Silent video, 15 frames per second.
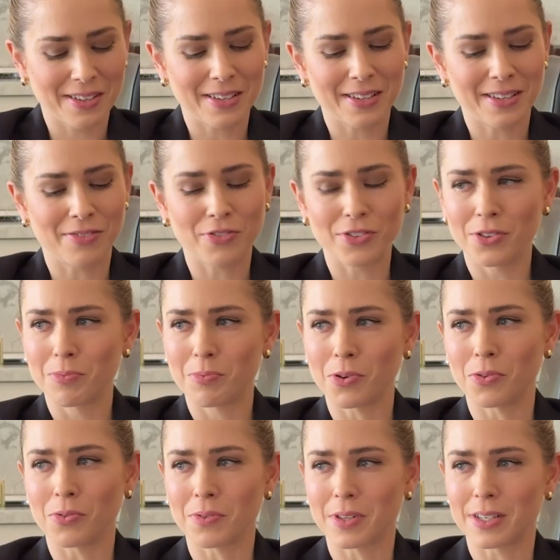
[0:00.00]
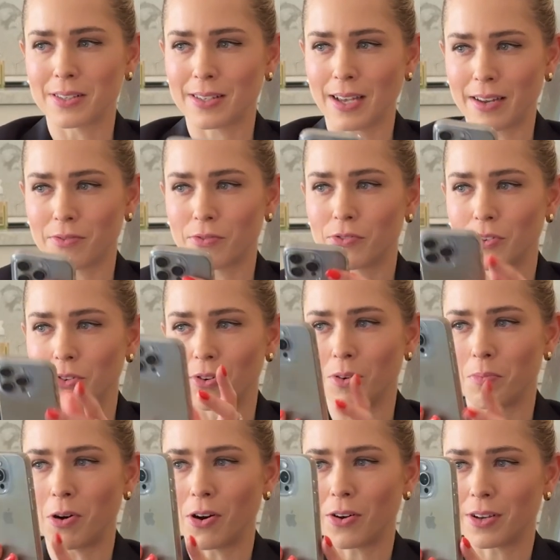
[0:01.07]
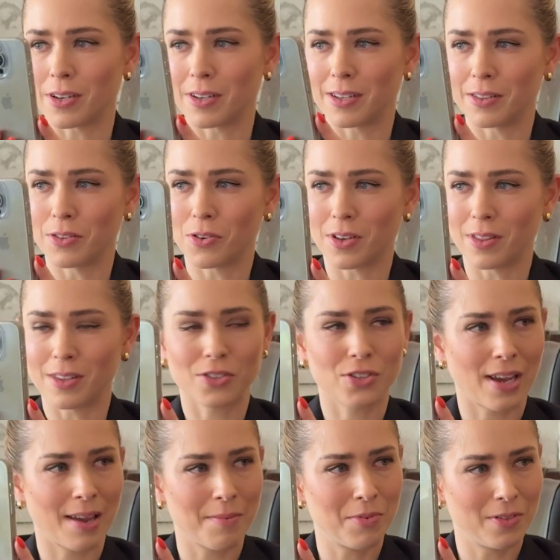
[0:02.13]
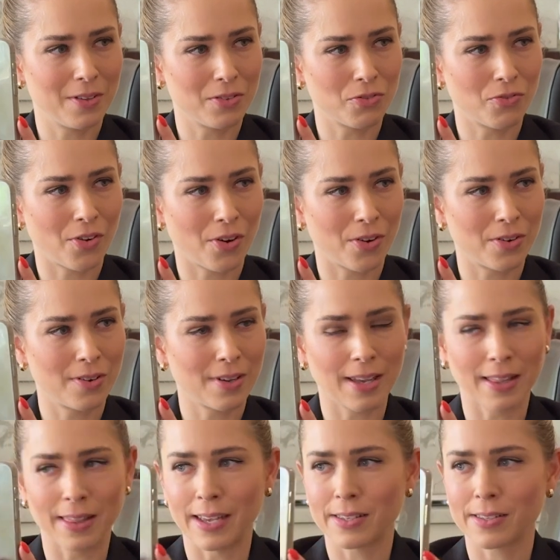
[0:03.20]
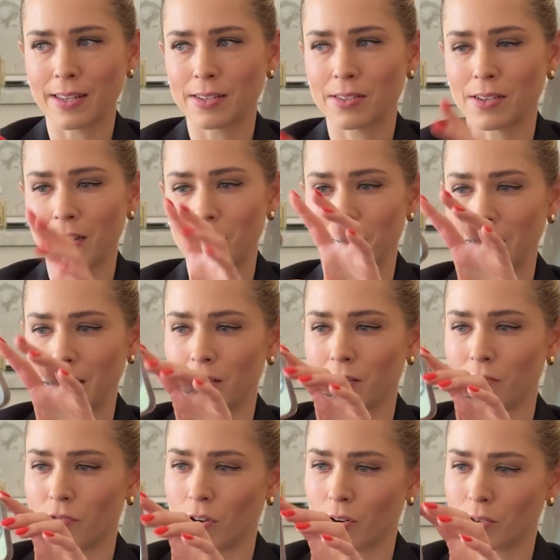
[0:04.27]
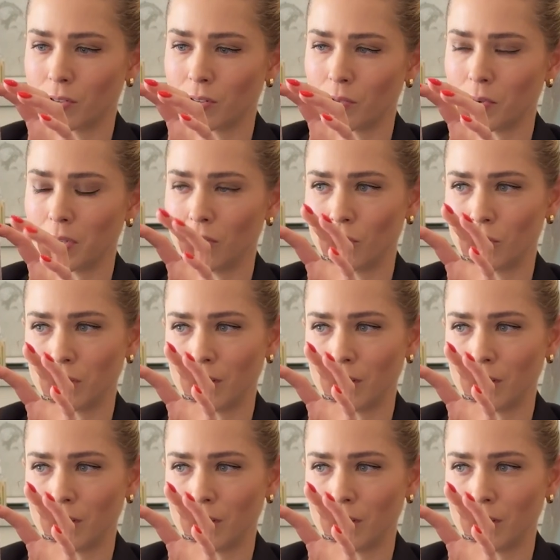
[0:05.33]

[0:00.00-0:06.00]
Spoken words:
if you pull this out of your pocket and look at the shape of this phone, unless they start making phones that we use